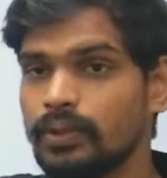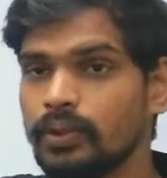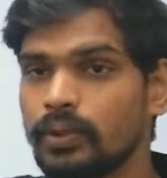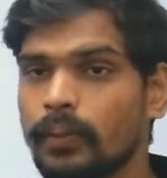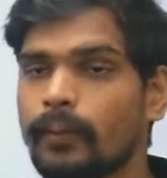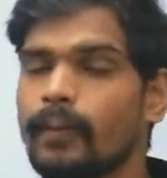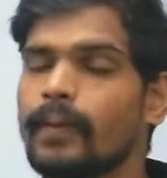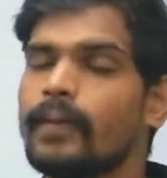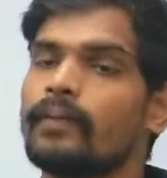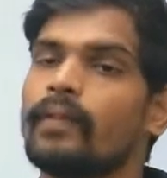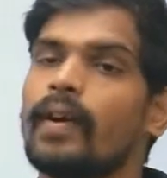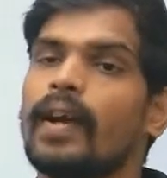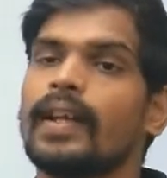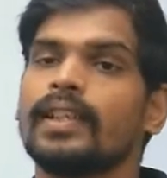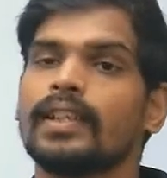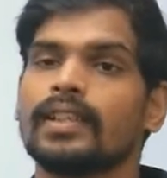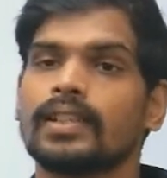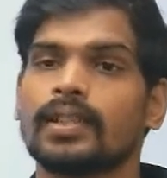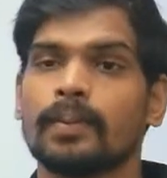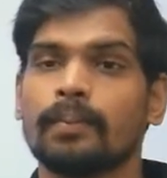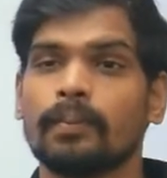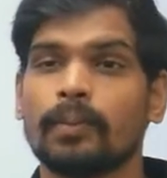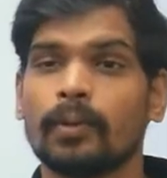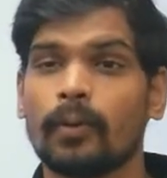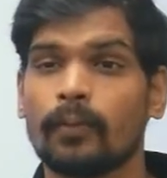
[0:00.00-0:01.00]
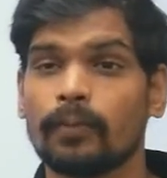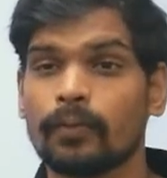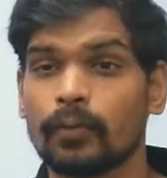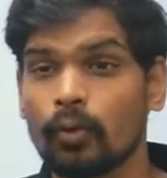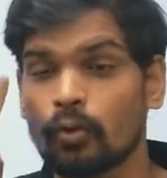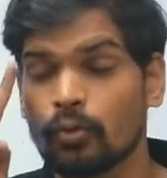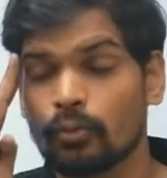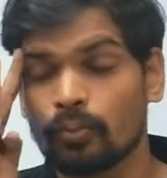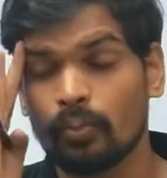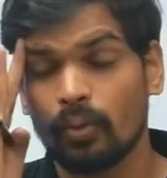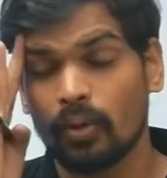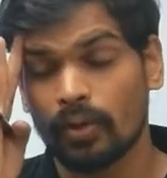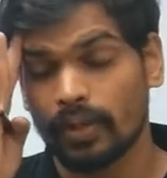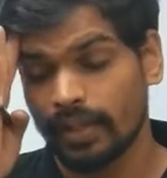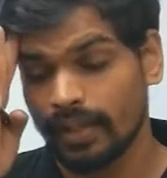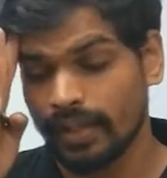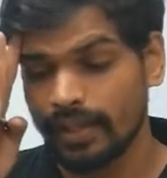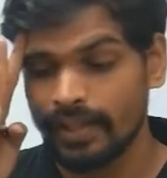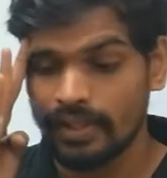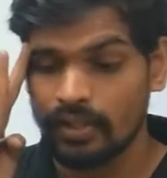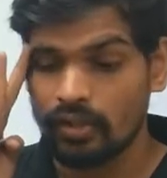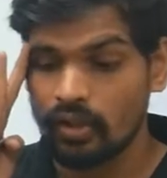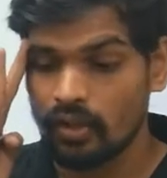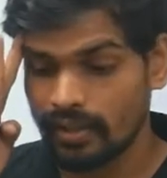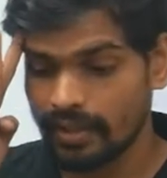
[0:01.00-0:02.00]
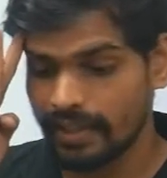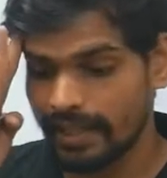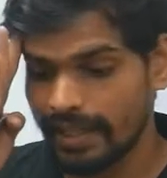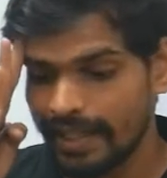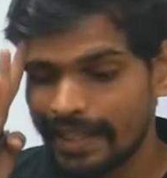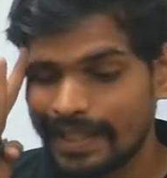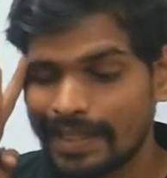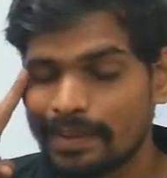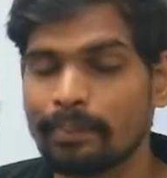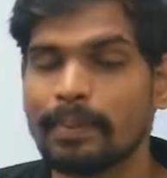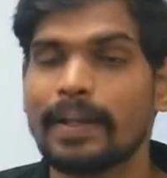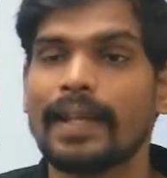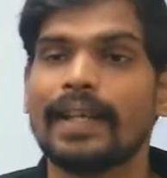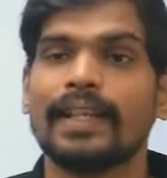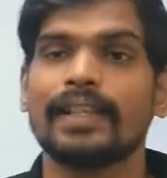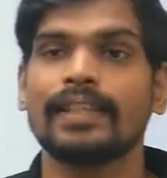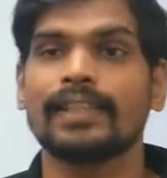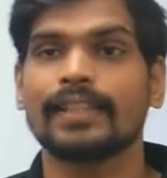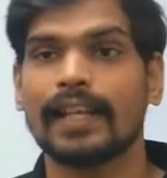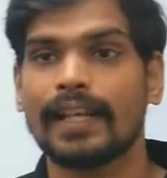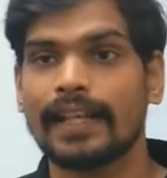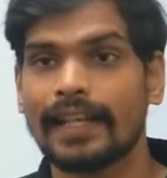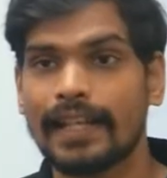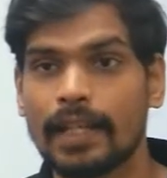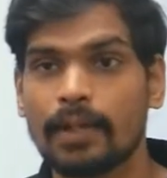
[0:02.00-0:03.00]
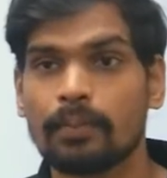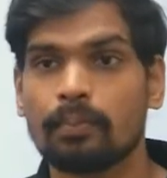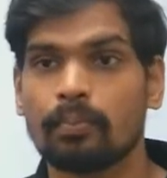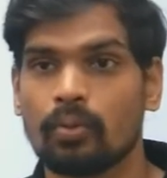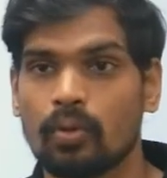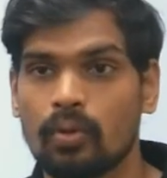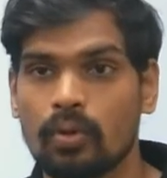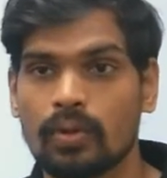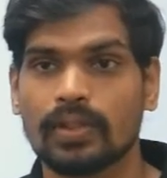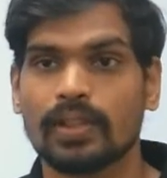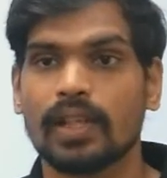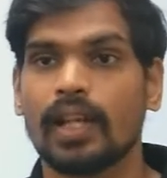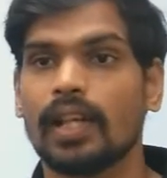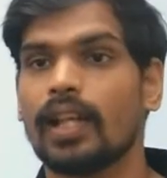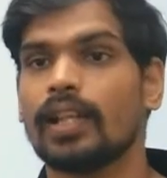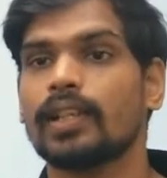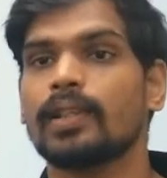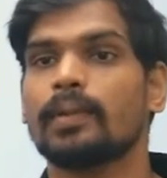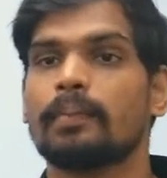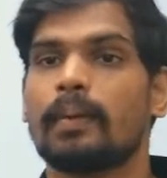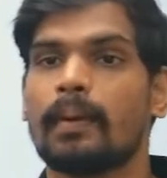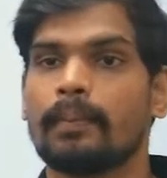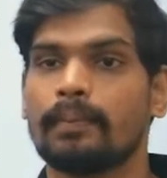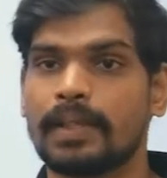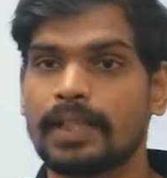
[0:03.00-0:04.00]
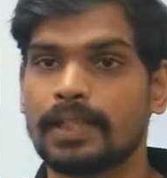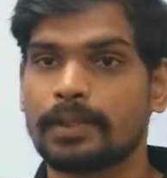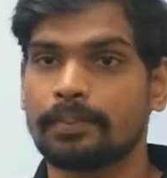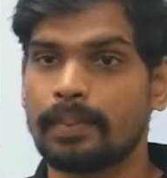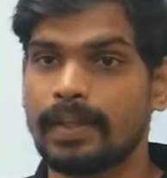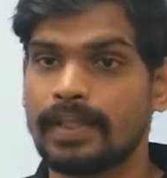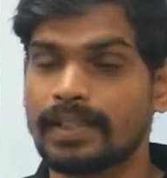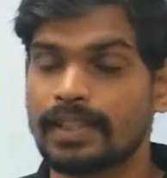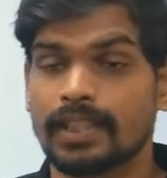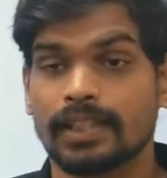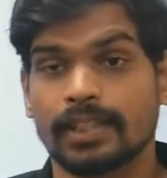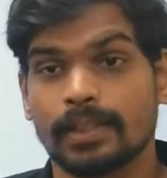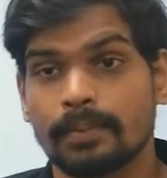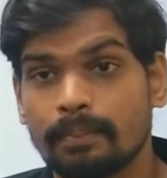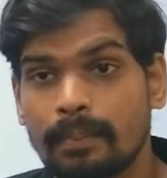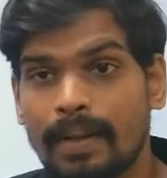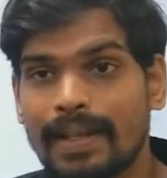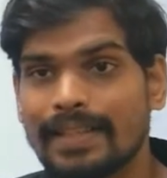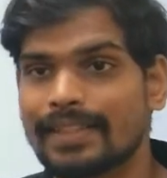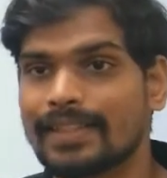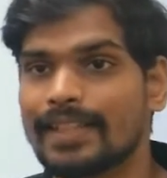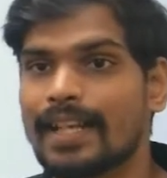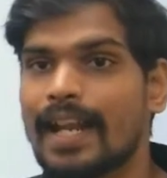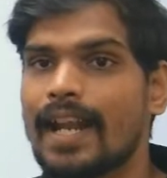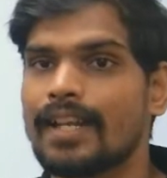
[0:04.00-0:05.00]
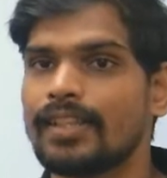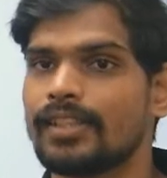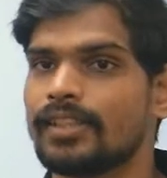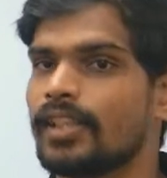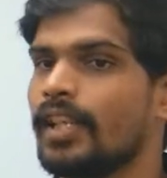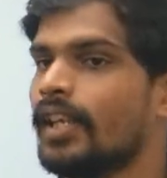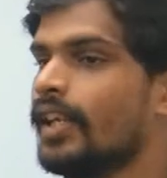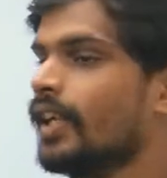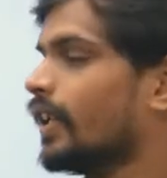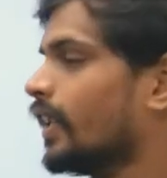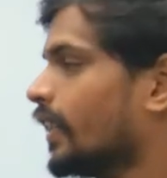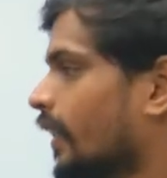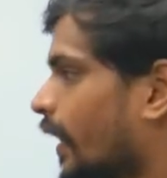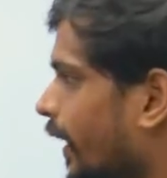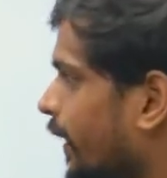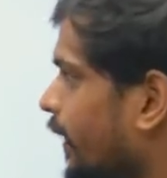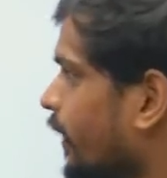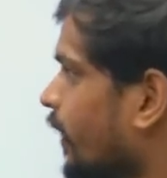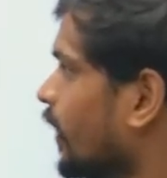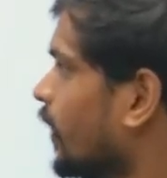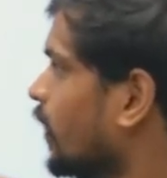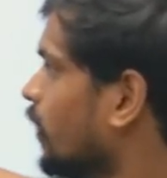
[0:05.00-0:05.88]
You will find the symbol of no smoking in your airplanes and airports and other public spaces, in bus stands, right?